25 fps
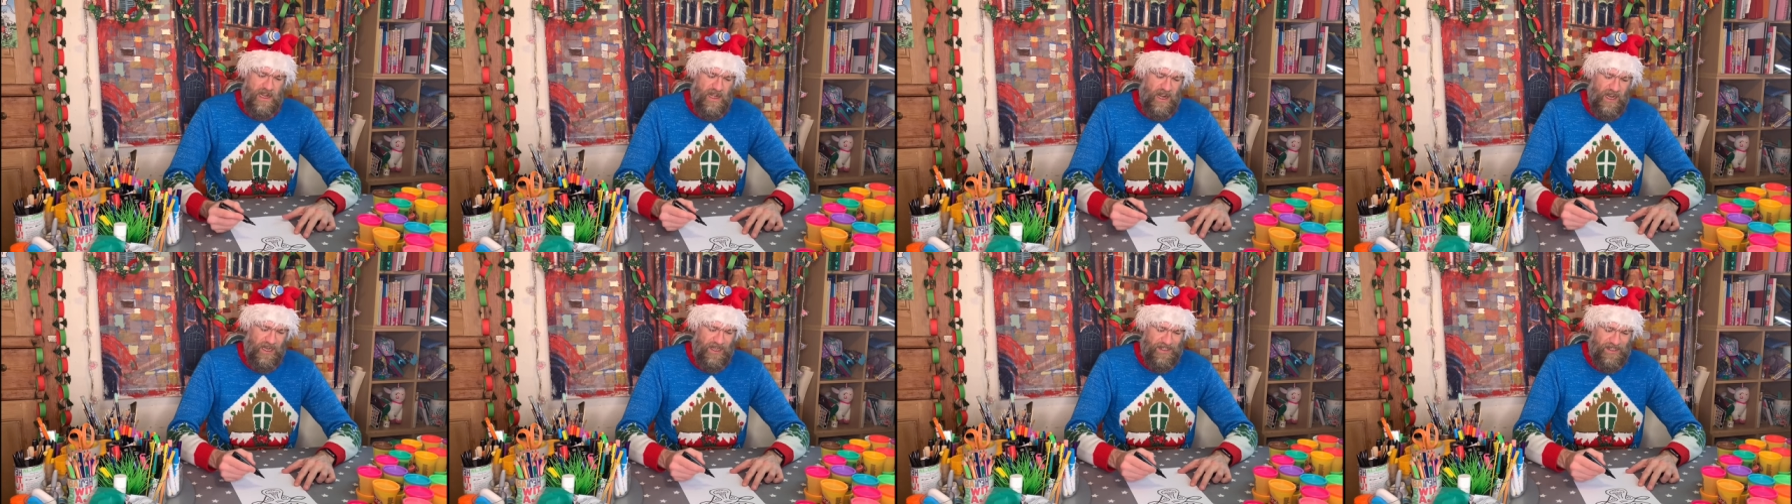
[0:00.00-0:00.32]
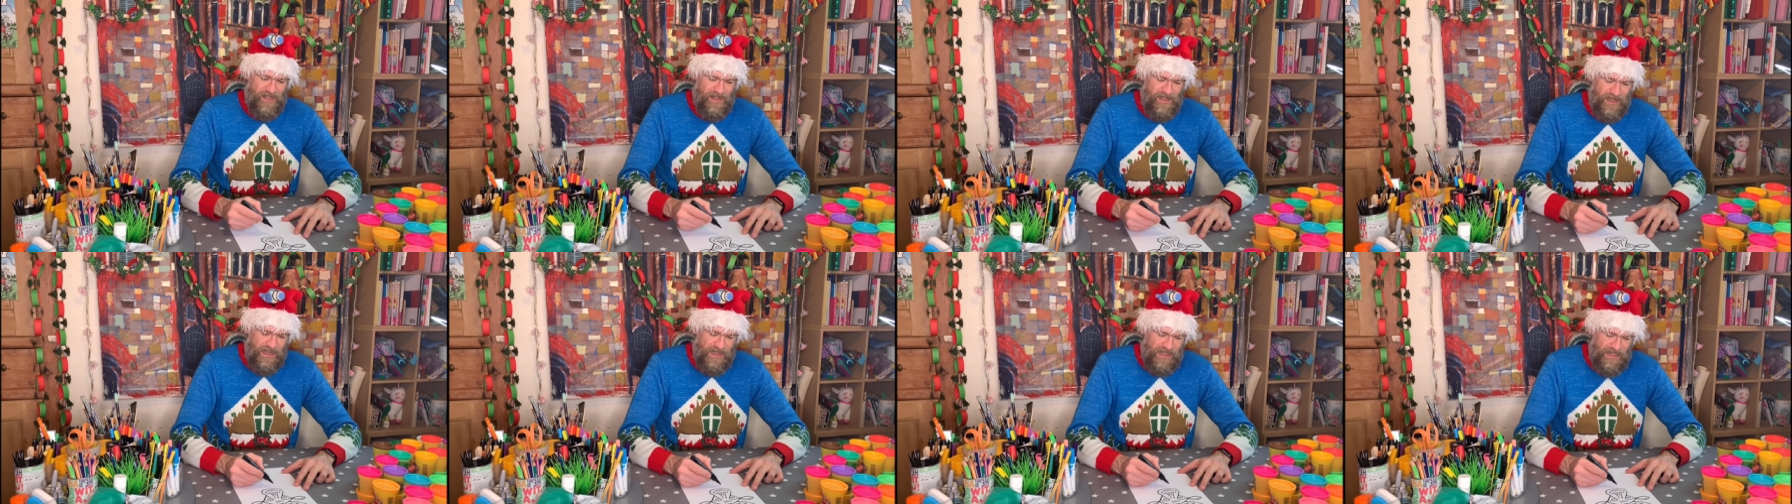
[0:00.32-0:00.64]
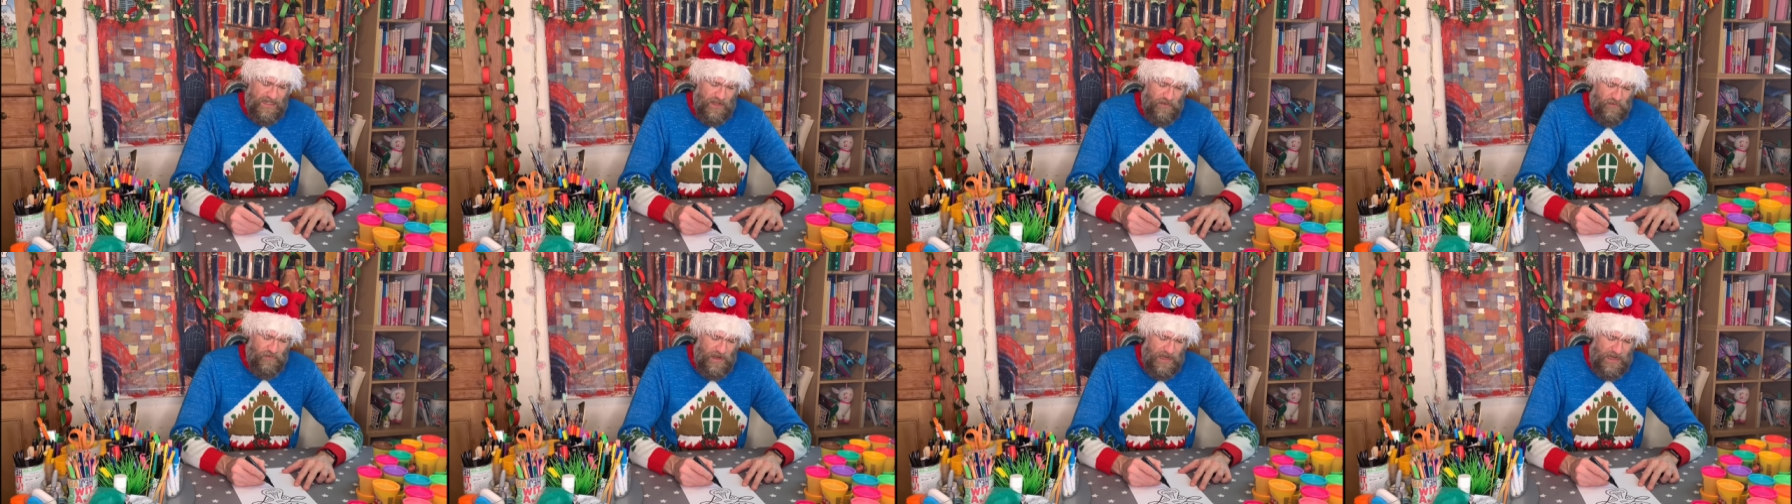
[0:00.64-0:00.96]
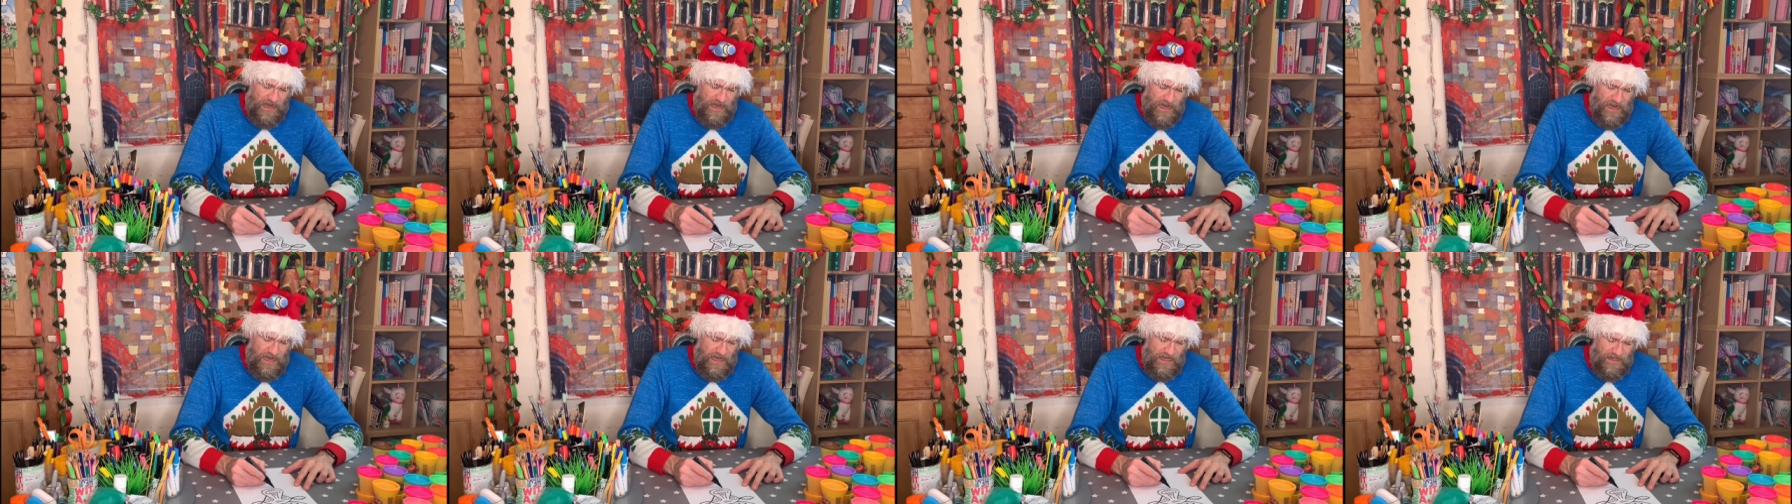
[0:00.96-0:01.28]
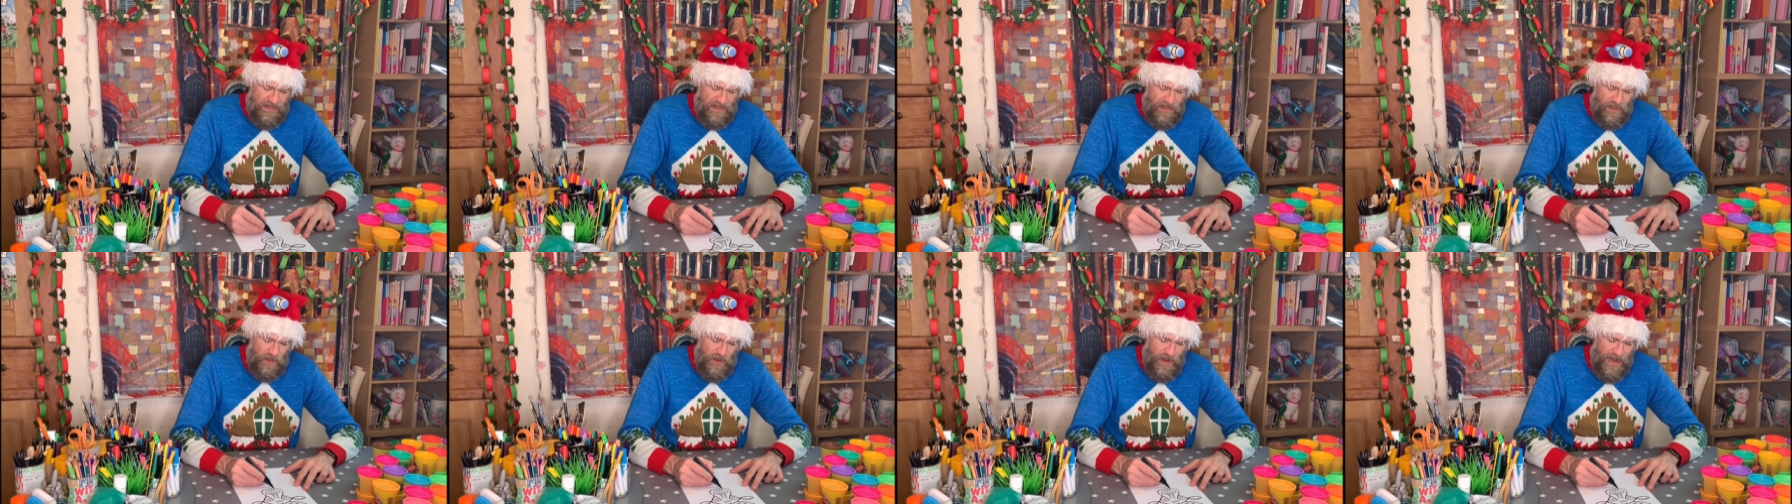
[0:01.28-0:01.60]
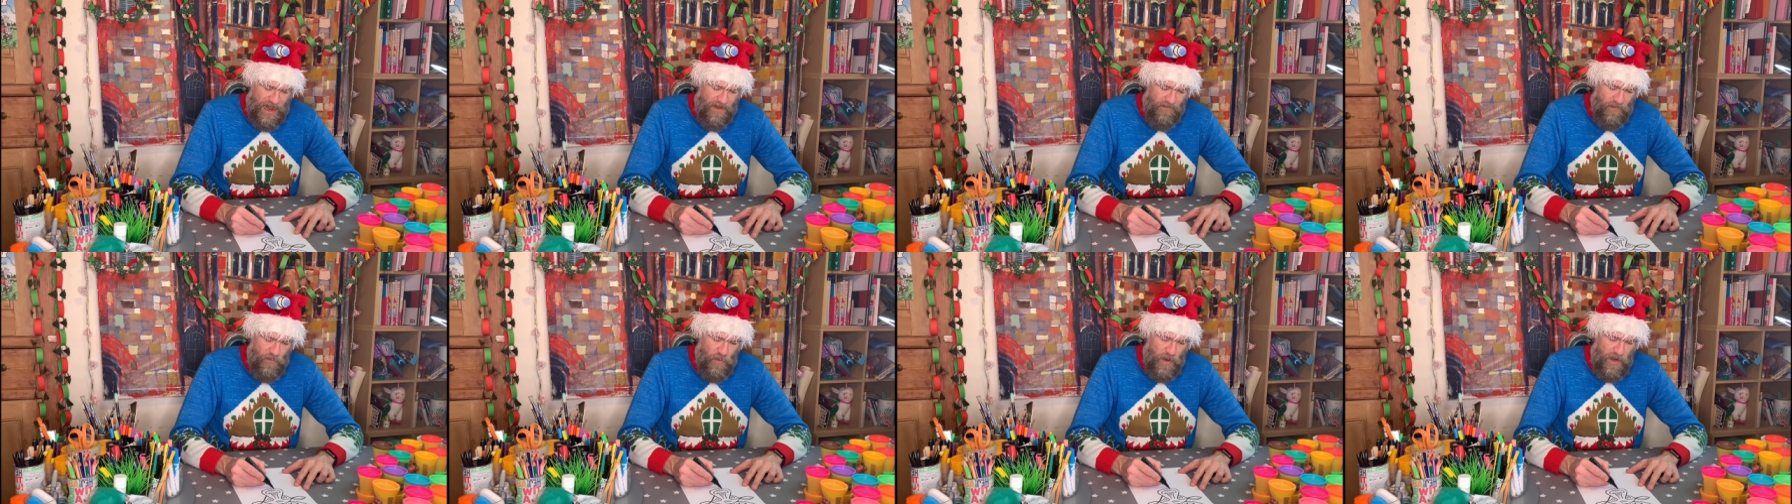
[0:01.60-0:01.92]
Nice and easy really. It's gonna
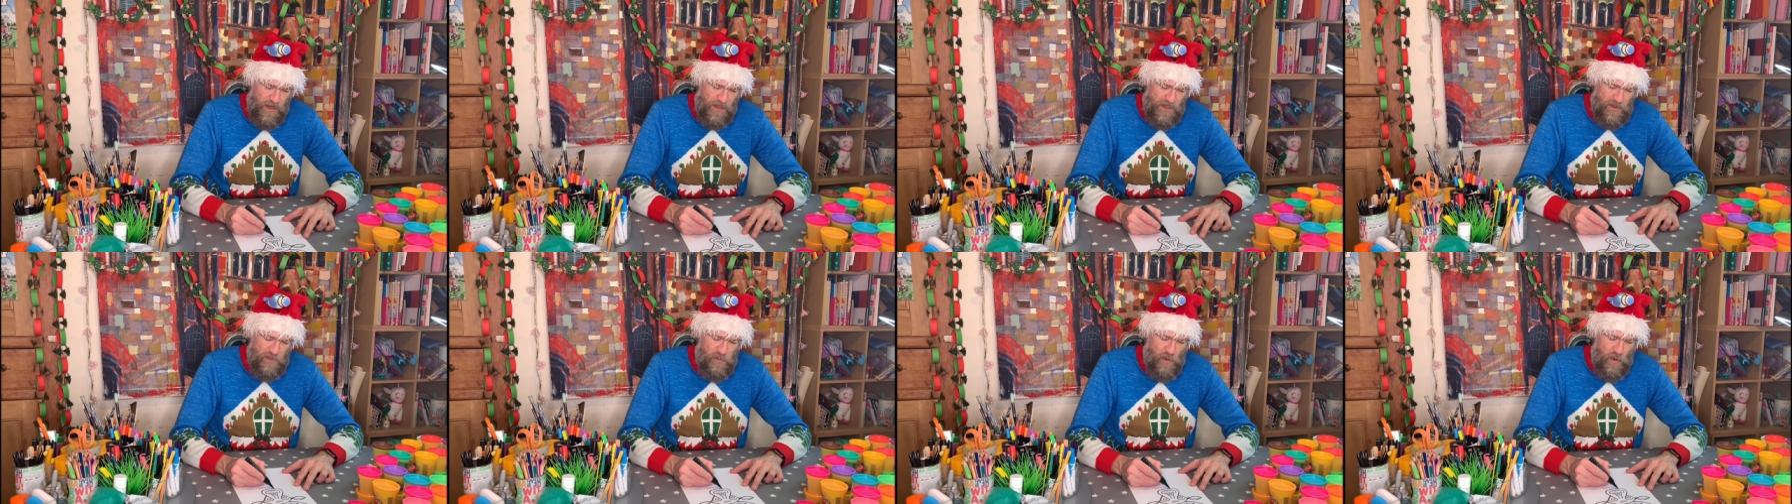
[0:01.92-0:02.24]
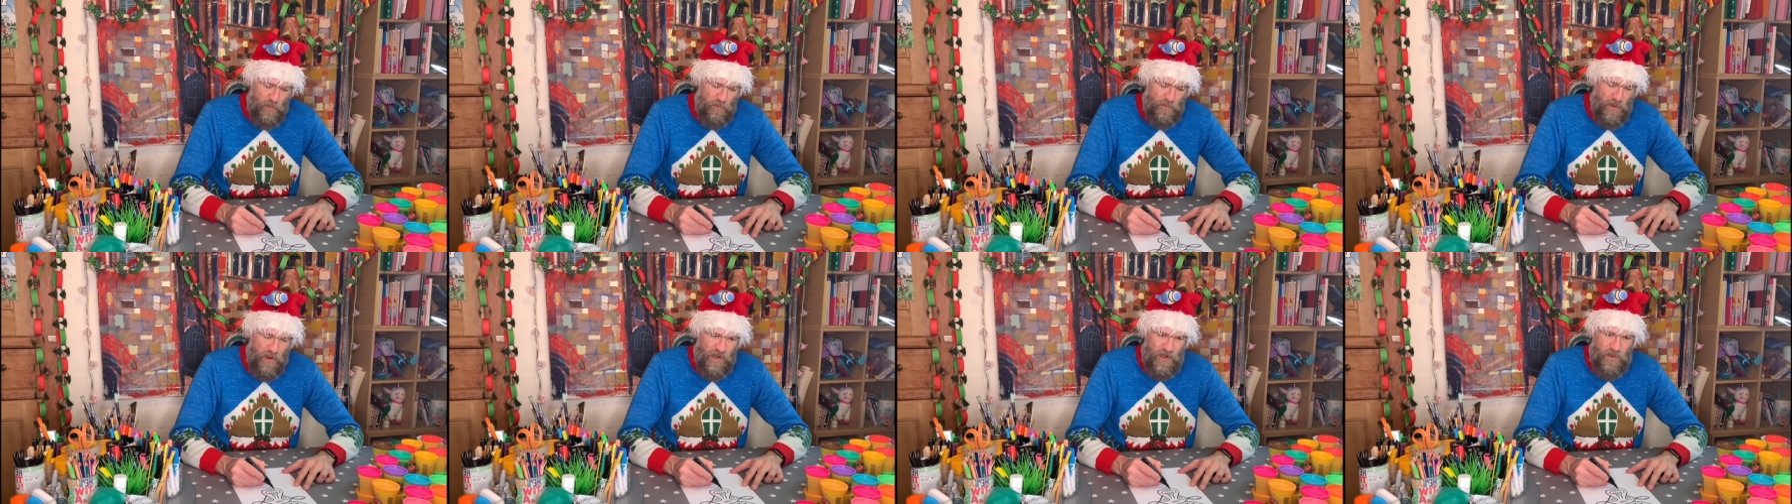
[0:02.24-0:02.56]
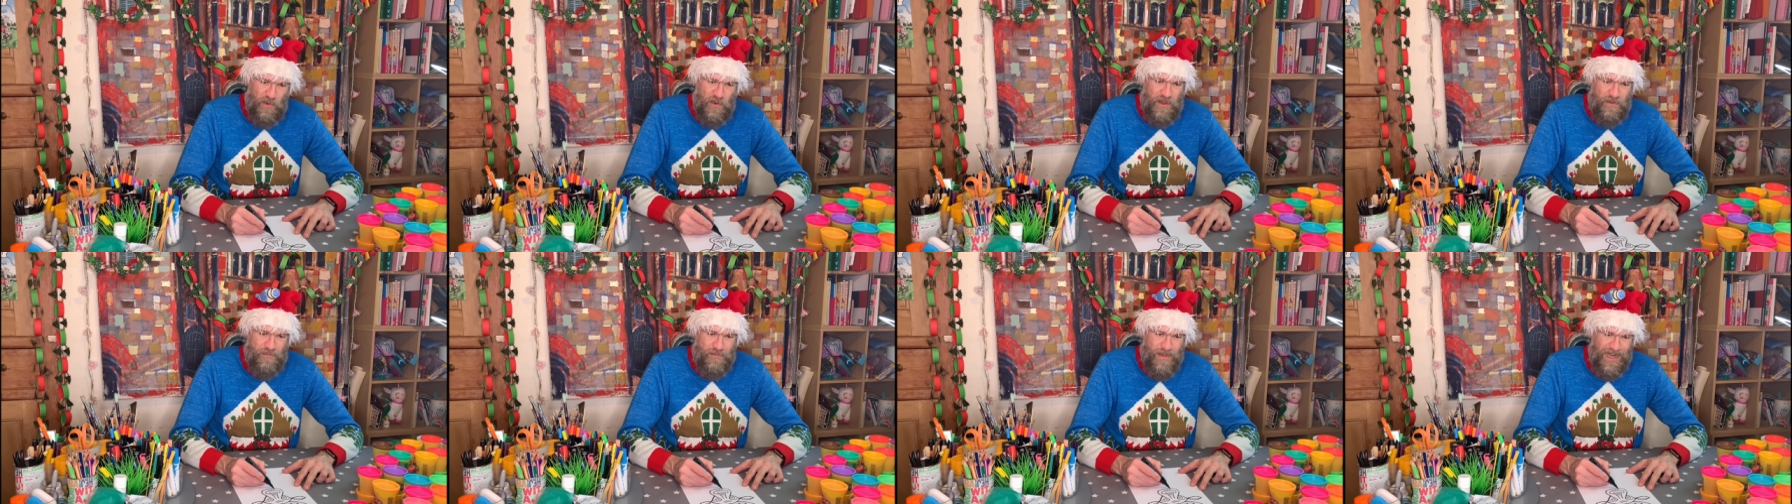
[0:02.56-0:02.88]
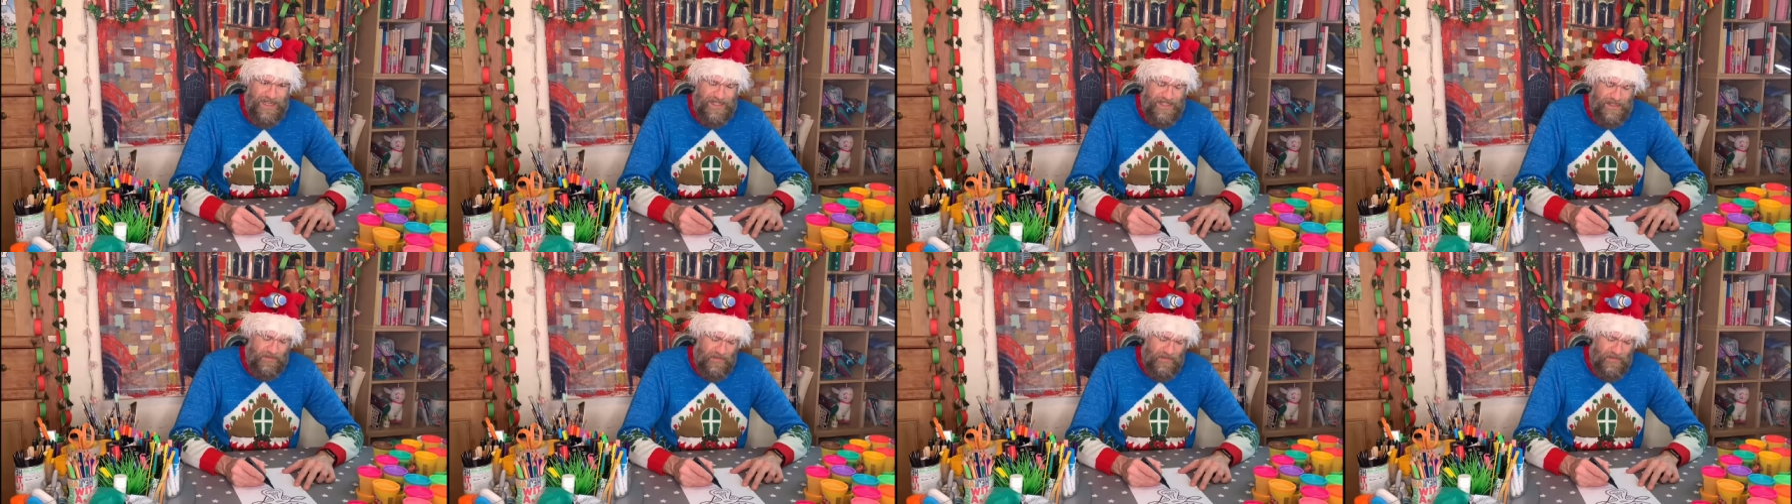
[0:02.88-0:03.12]
have quite a small body with a massive